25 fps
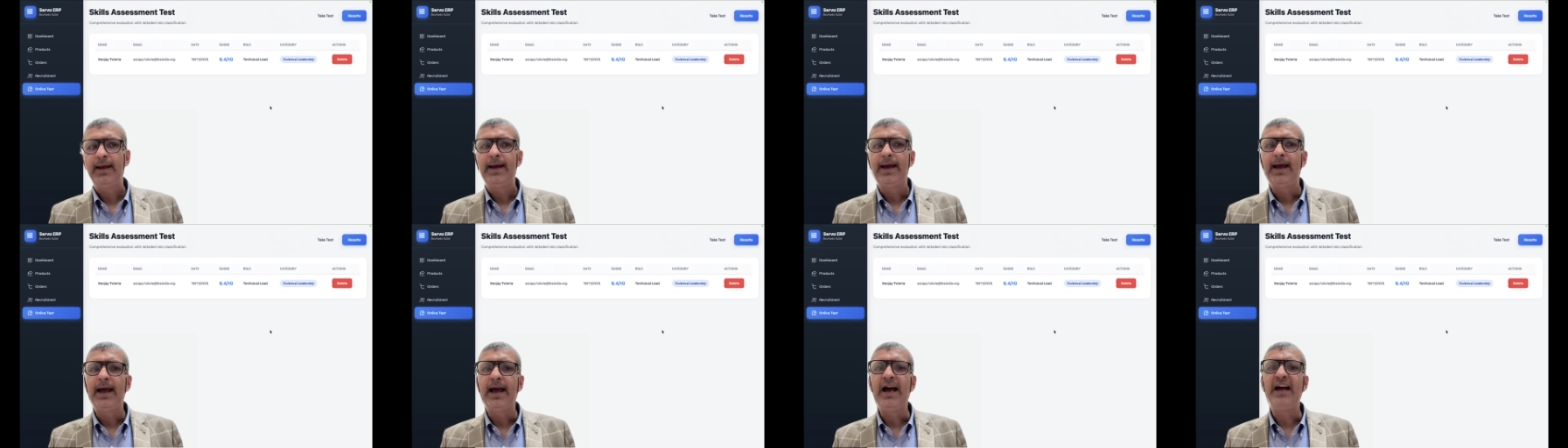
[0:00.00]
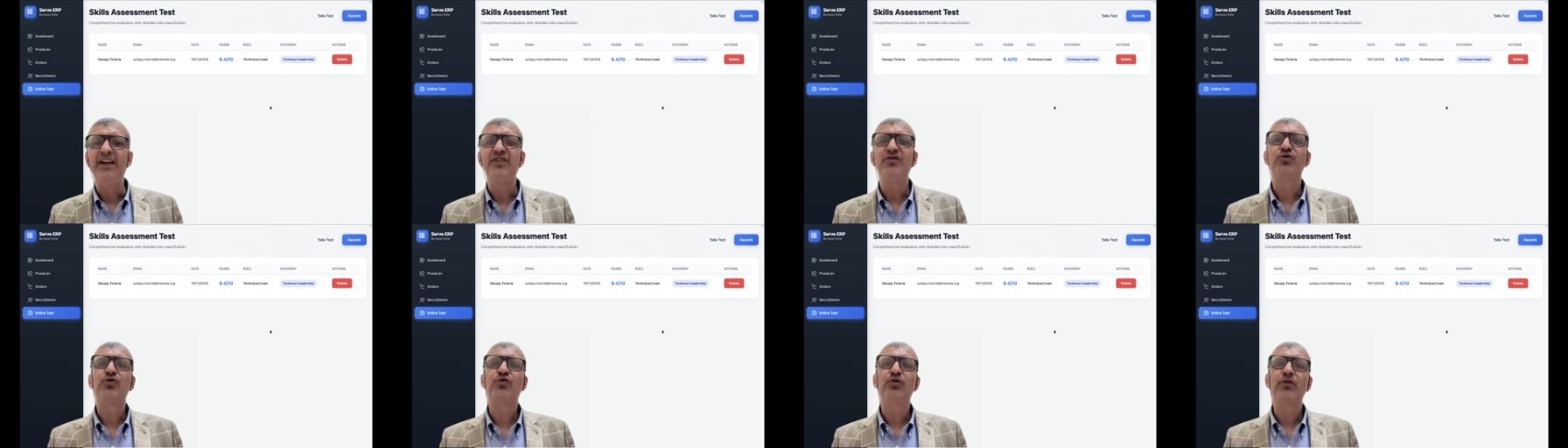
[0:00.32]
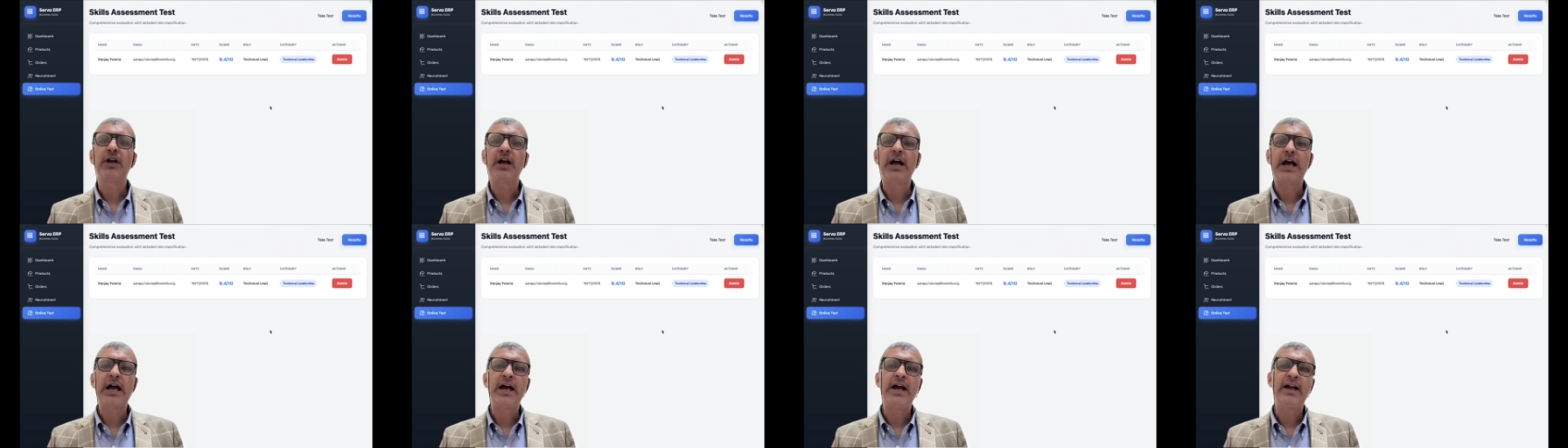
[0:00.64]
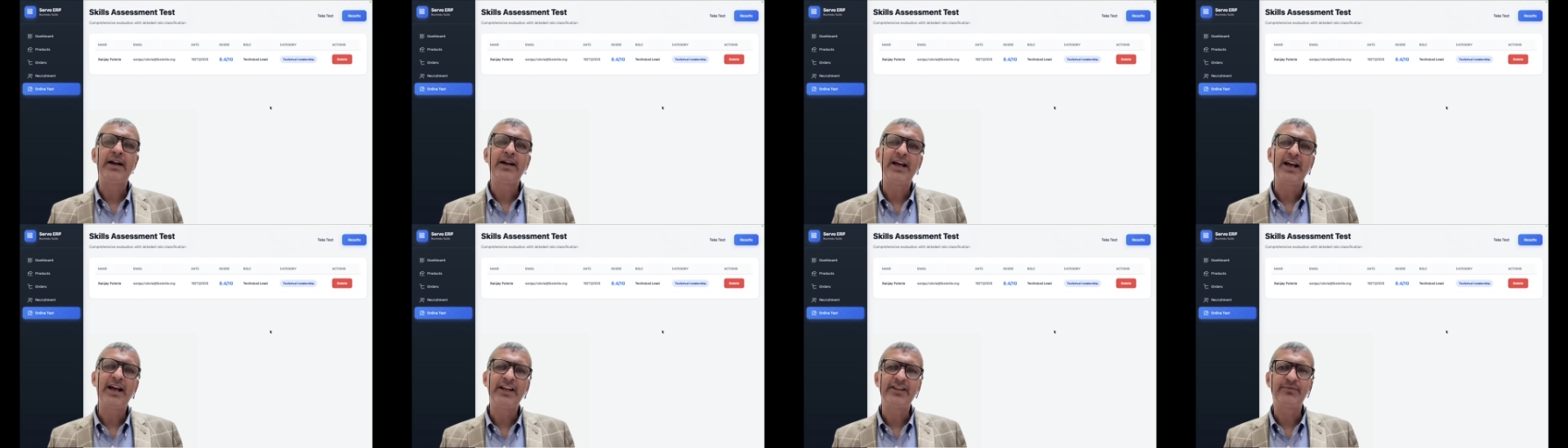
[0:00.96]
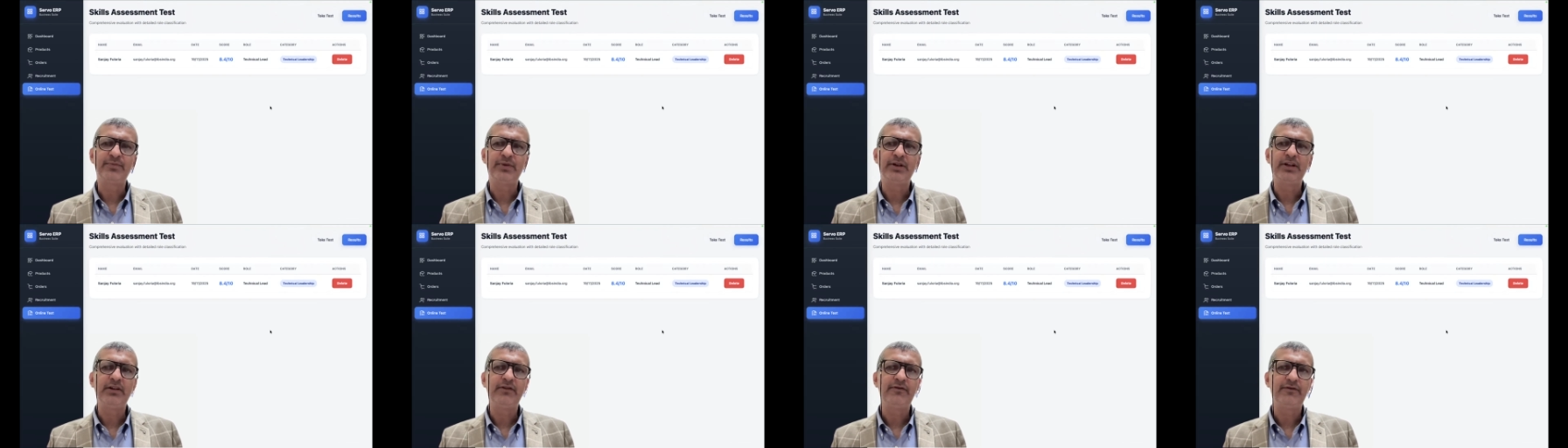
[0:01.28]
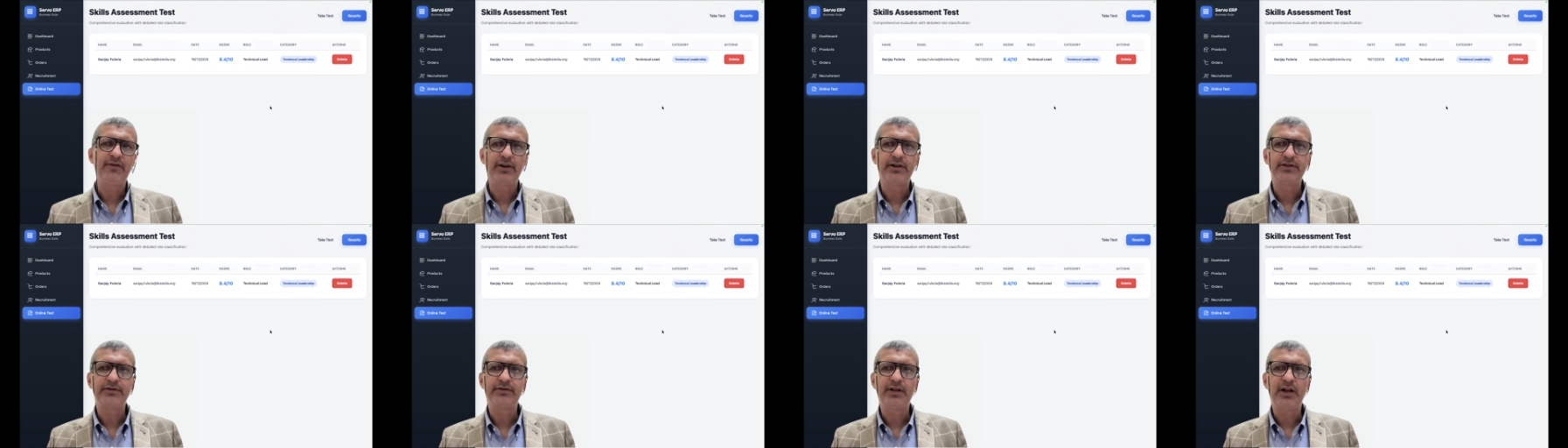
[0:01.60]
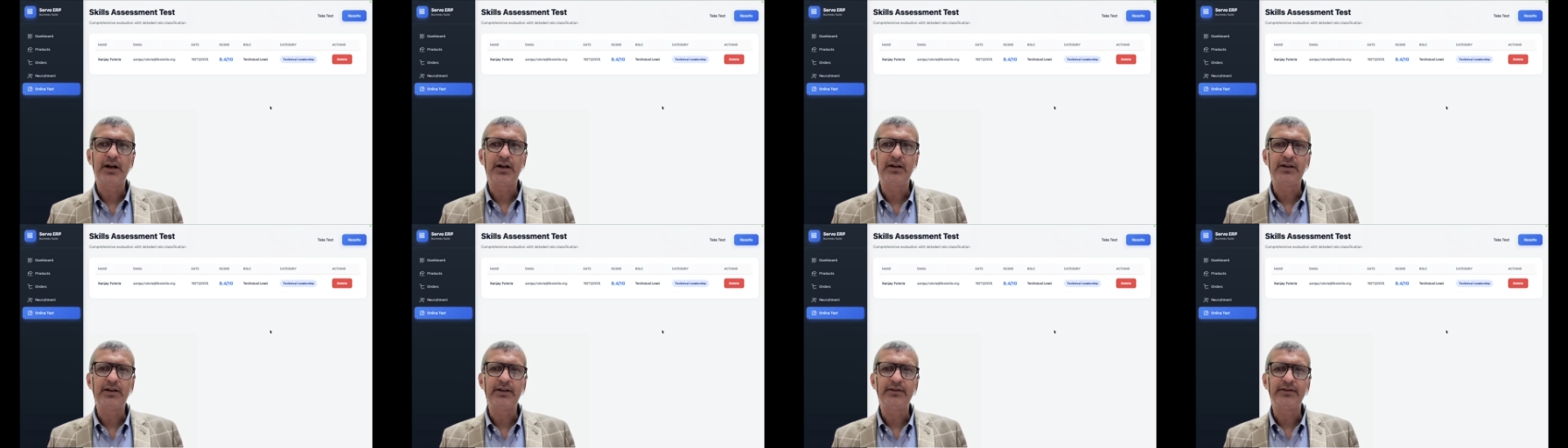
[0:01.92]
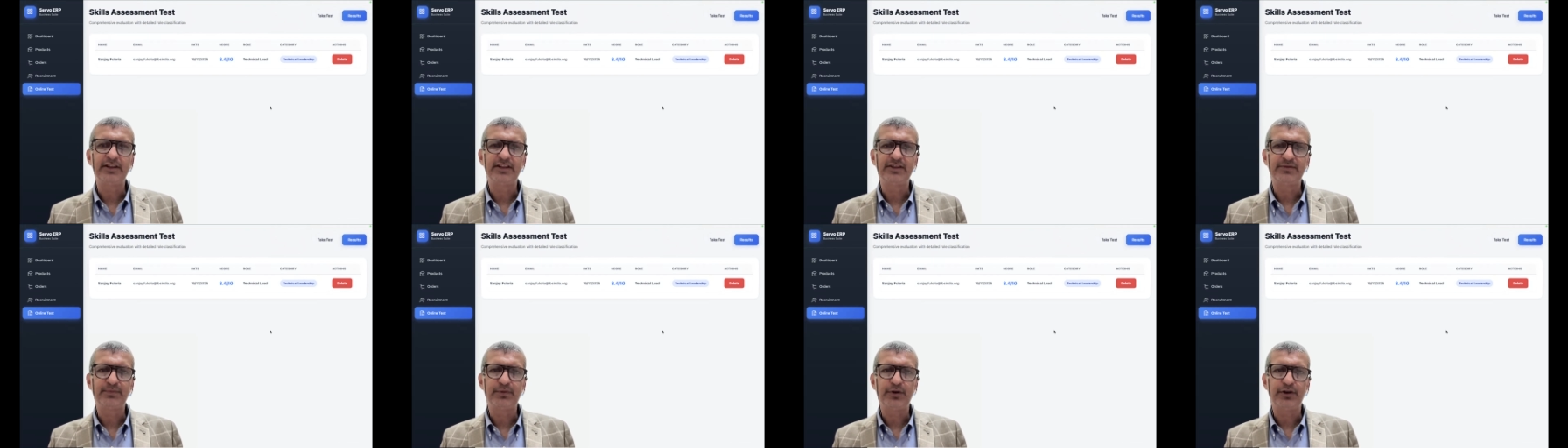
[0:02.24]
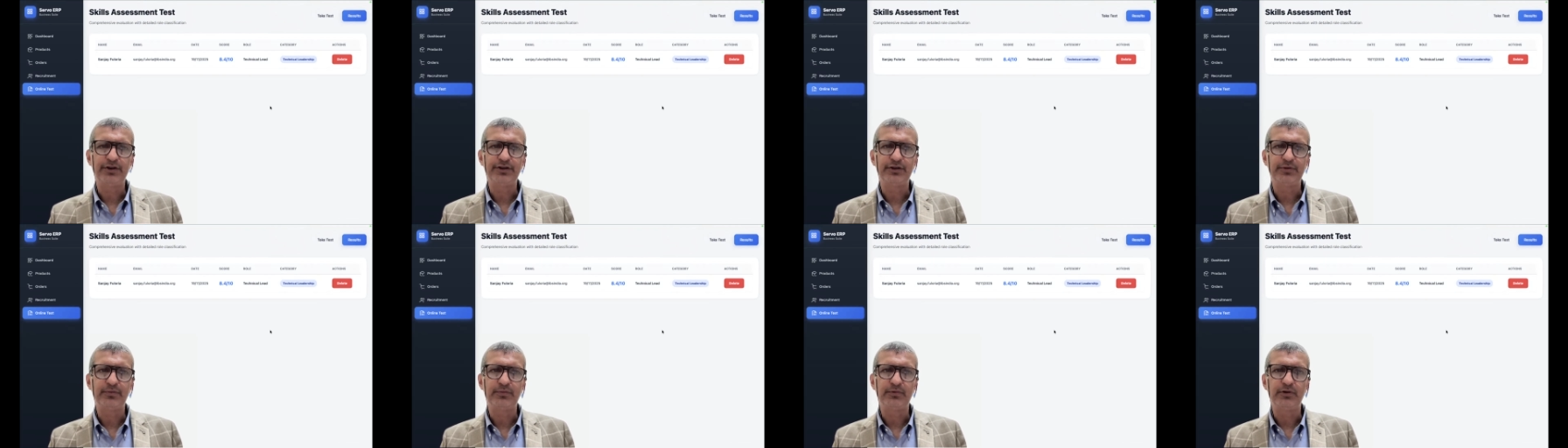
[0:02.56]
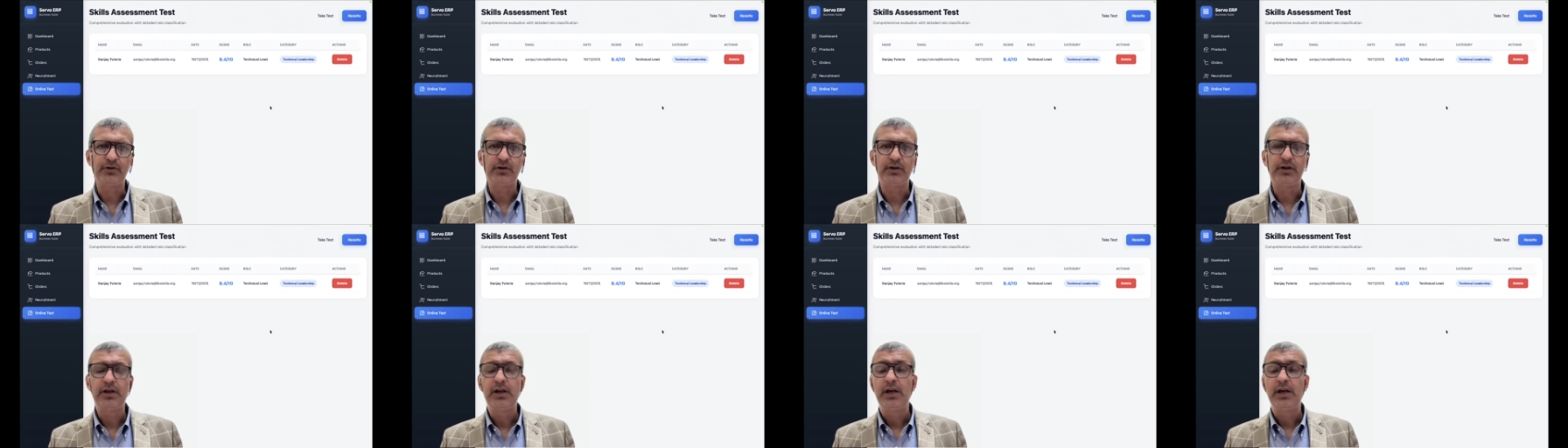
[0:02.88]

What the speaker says: and you could add as many functionalities as possible.